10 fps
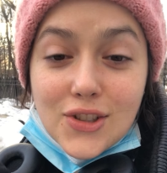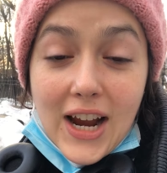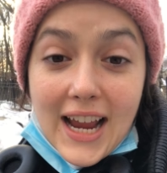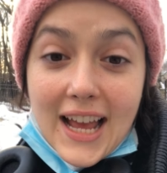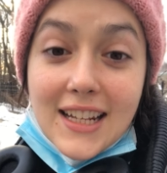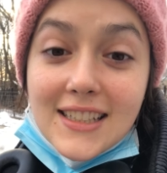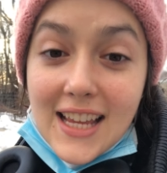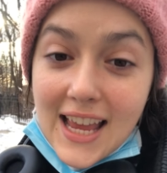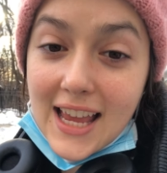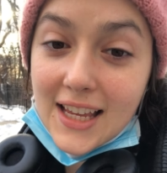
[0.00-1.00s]
I had a
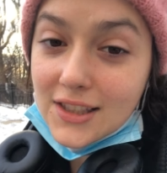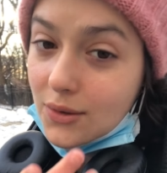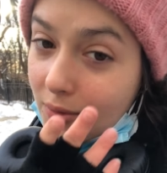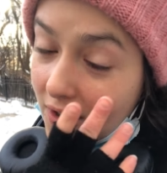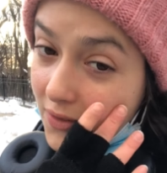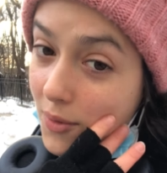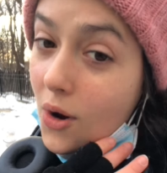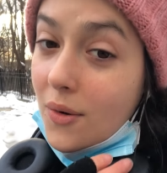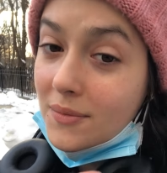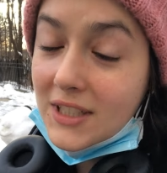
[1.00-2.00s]
day to work from
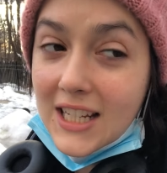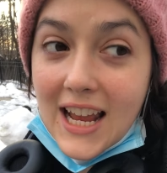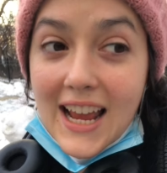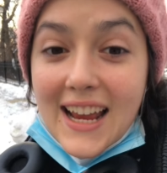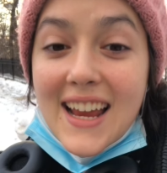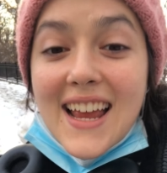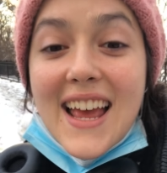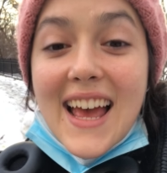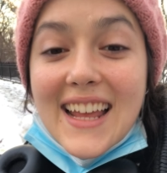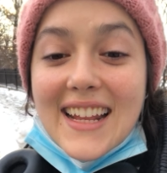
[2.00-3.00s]
home today,
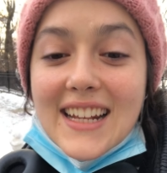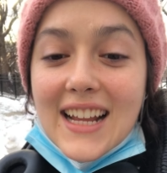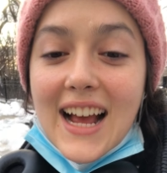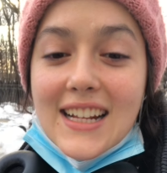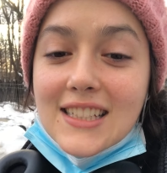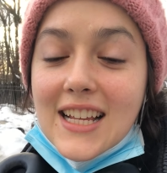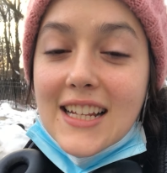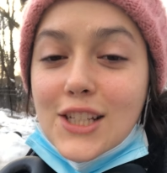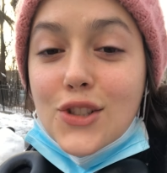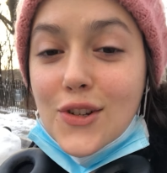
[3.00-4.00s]
and I
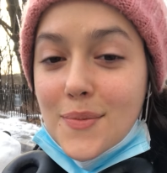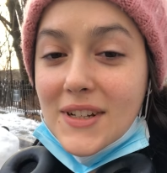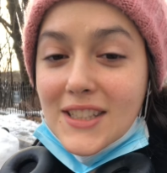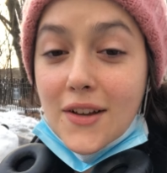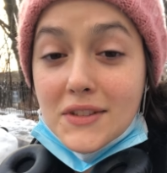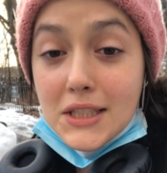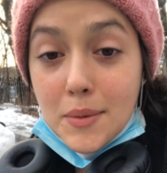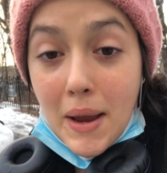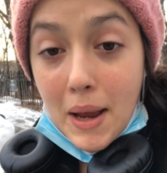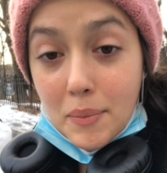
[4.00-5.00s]
decided to treat myself to
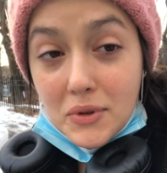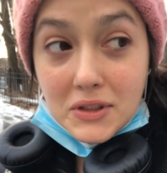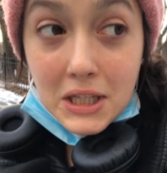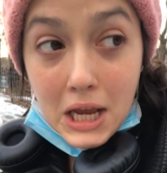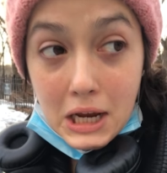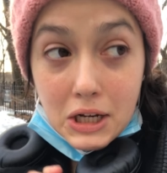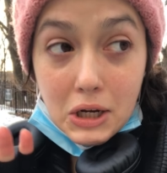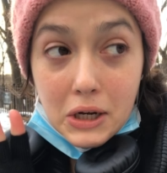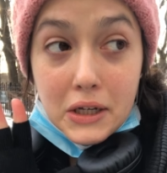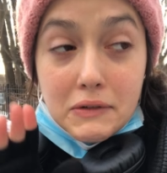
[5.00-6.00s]
some apple
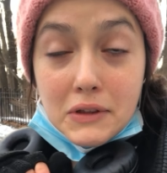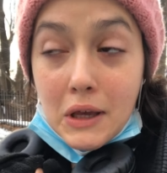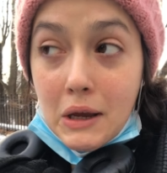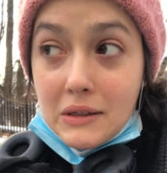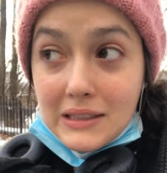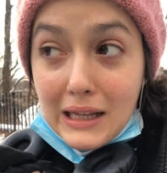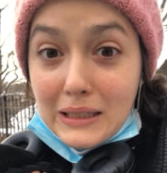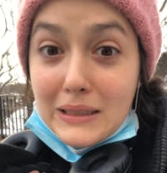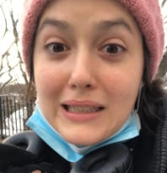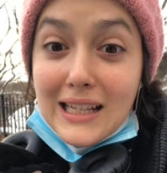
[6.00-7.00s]
cider, even though I was
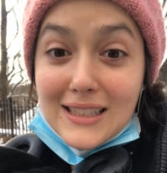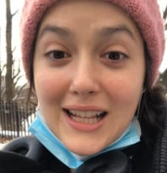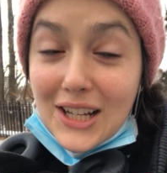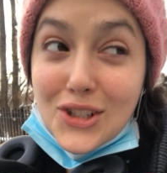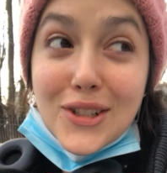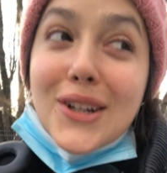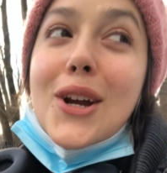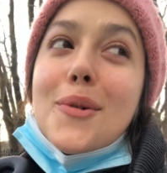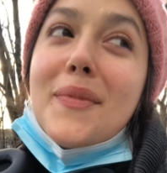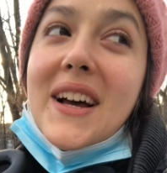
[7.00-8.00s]
like, that's a lot of
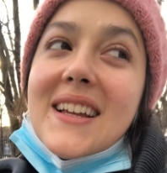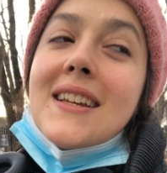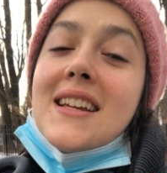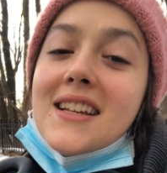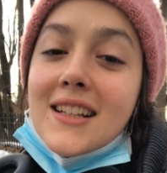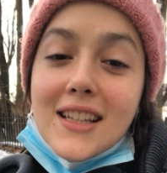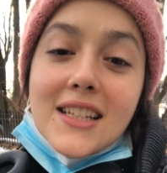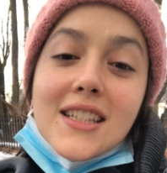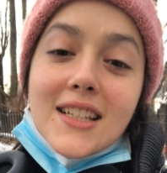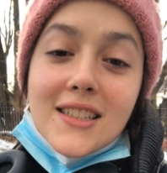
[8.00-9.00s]
sugar, but
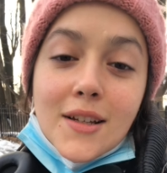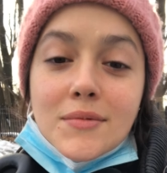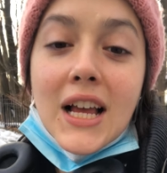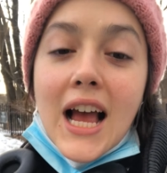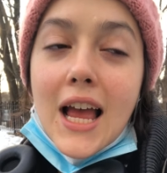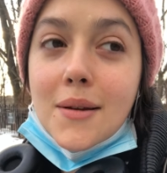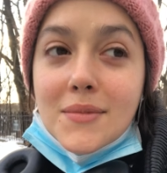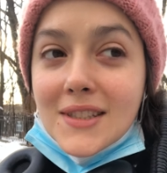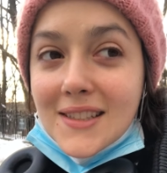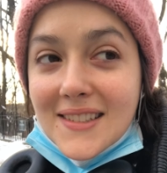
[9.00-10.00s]
listen,
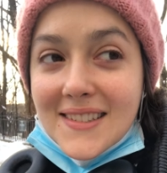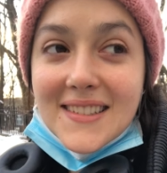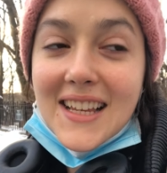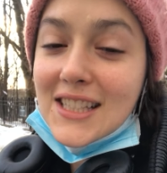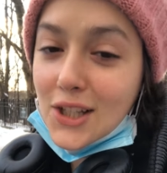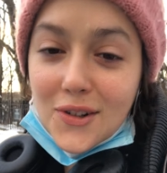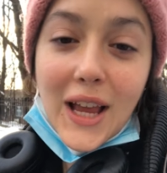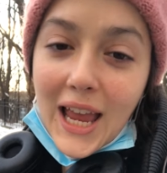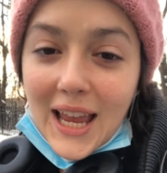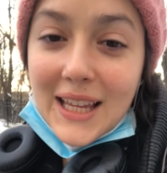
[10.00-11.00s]
sometimes it's
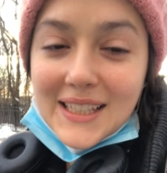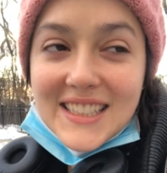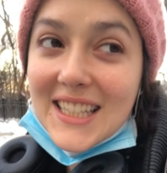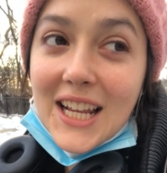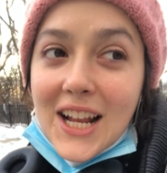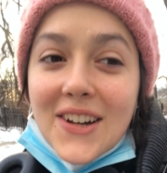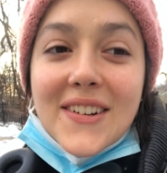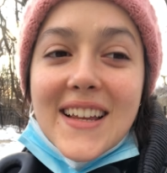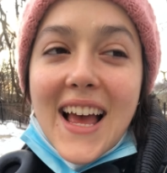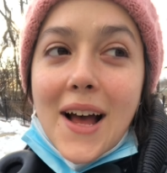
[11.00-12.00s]
okay, you know.
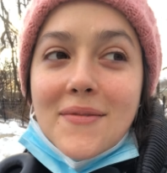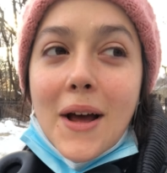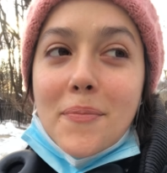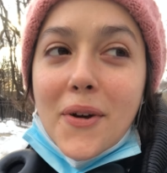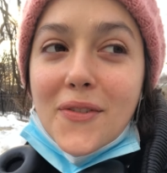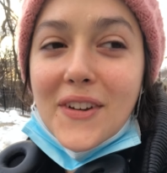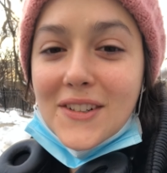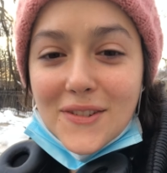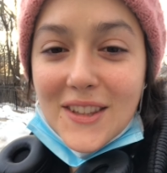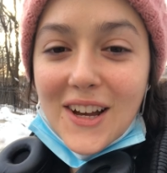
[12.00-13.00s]
I'm not
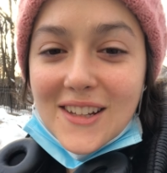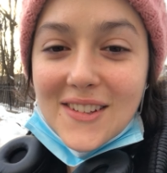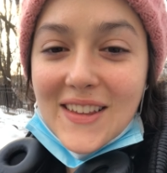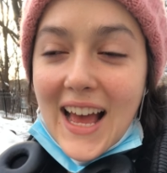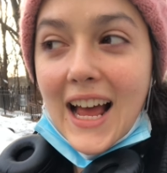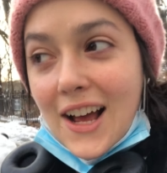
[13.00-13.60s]
perfect with all of that.